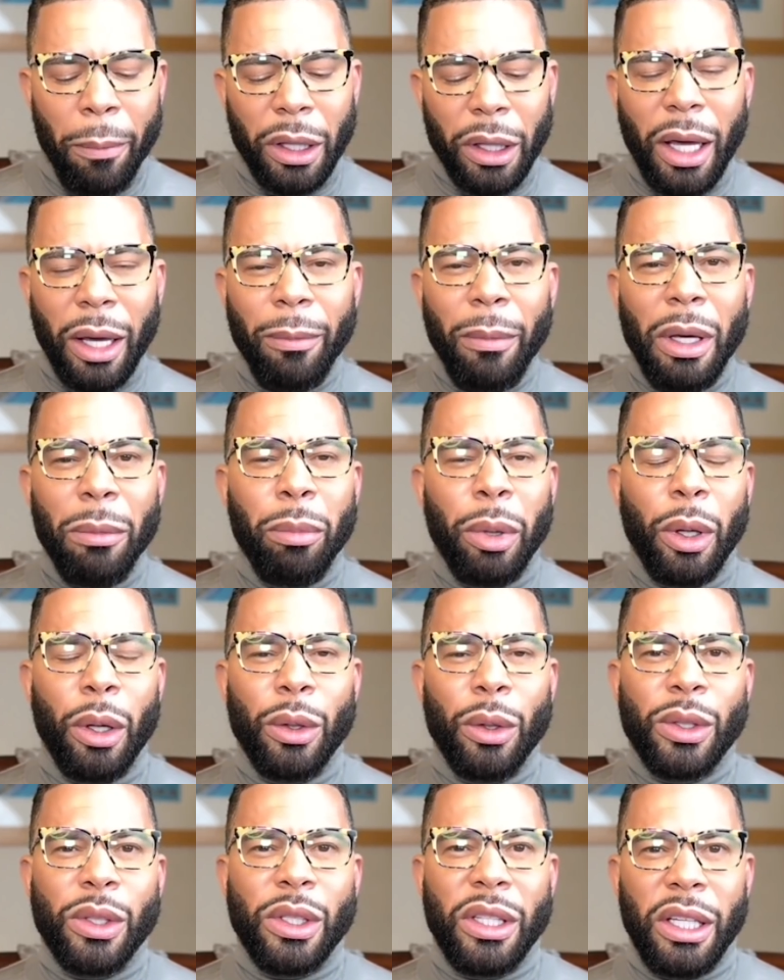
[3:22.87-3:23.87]
But let me
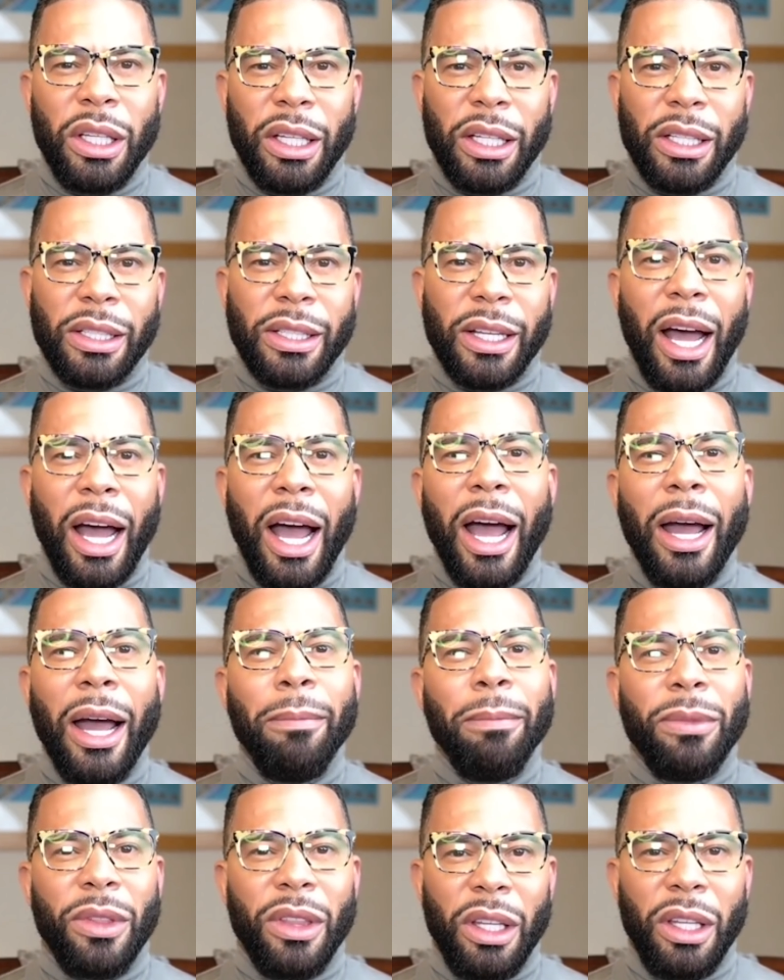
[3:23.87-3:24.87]
pose this
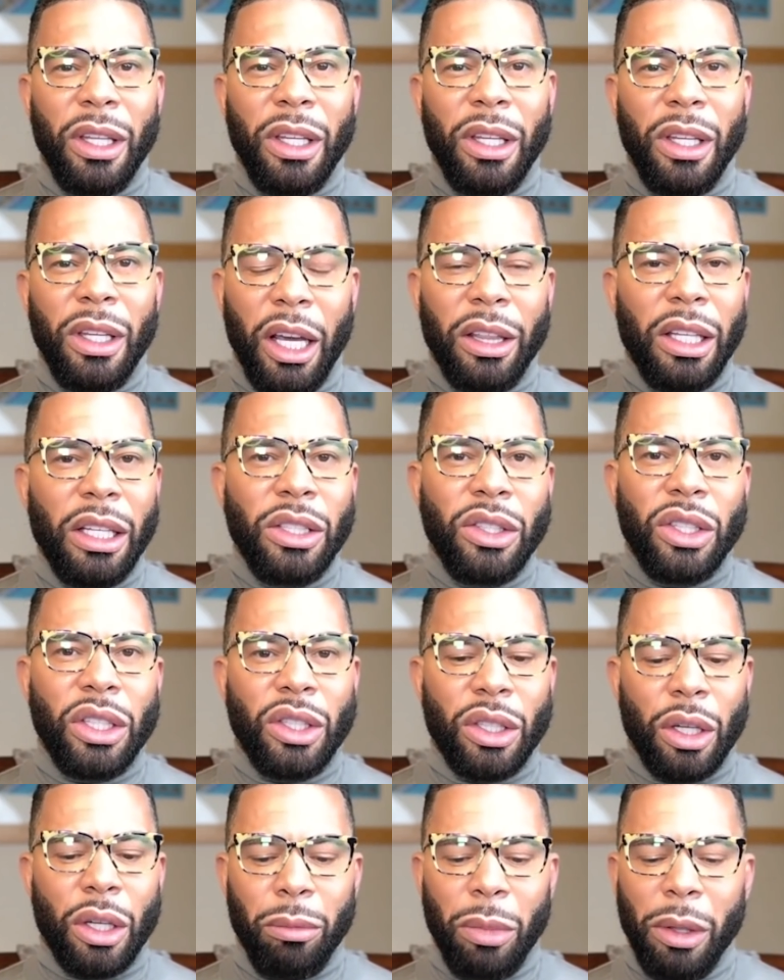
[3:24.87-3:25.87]
I'm thinking, and this
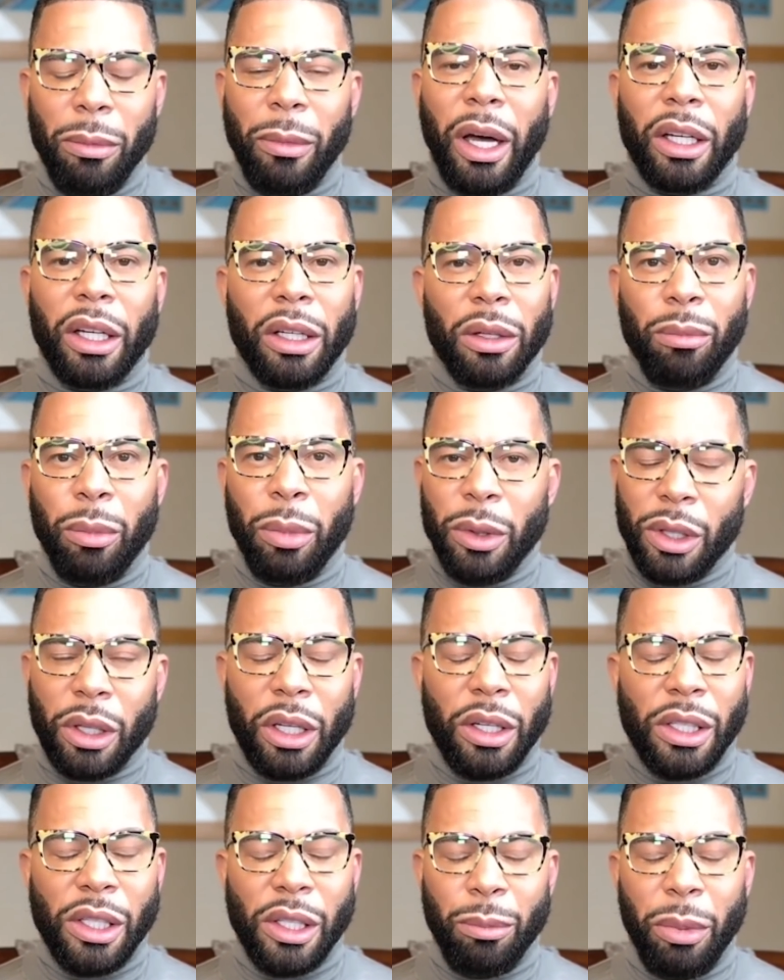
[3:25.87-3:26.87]
just could be my co-
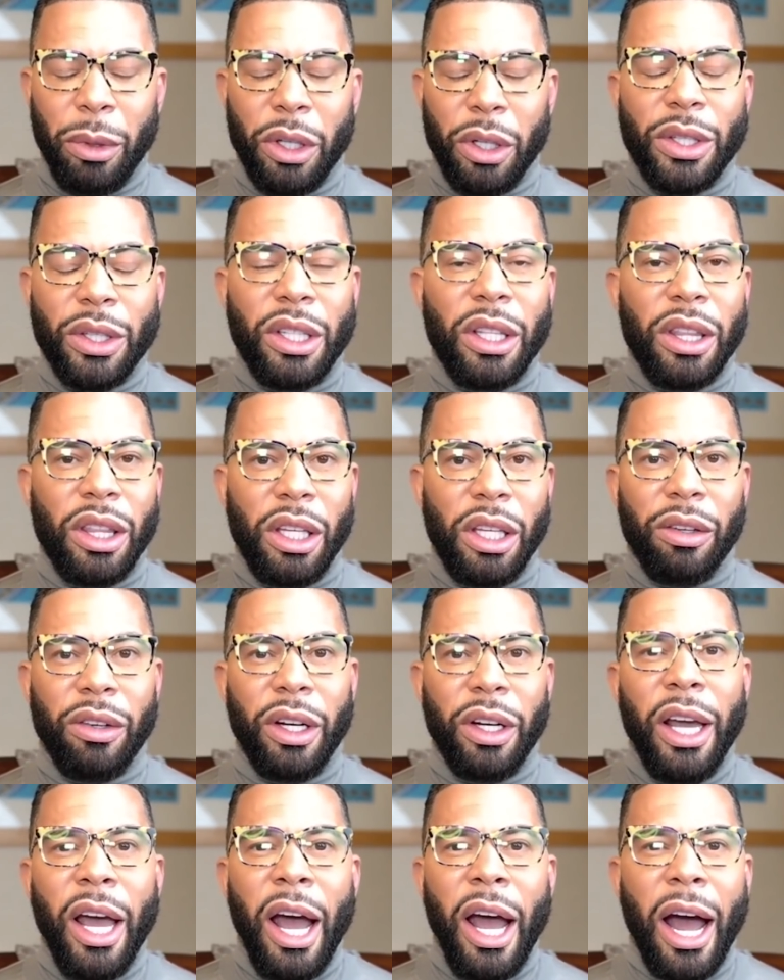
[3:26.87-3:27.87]
conspiracy
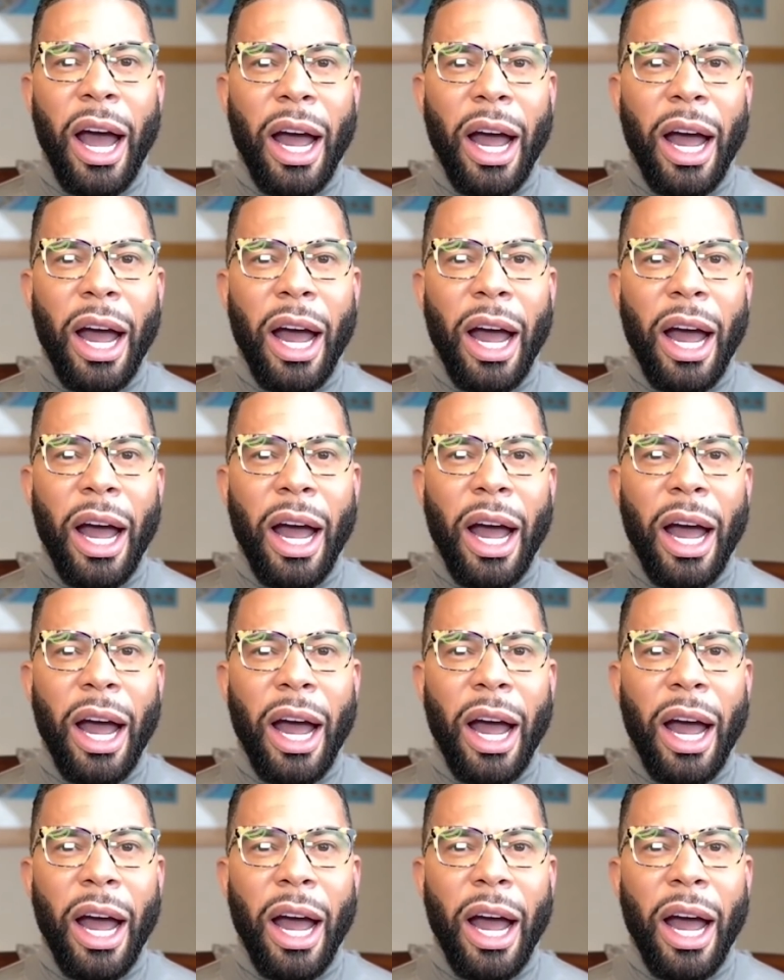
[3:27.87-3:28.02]
theory,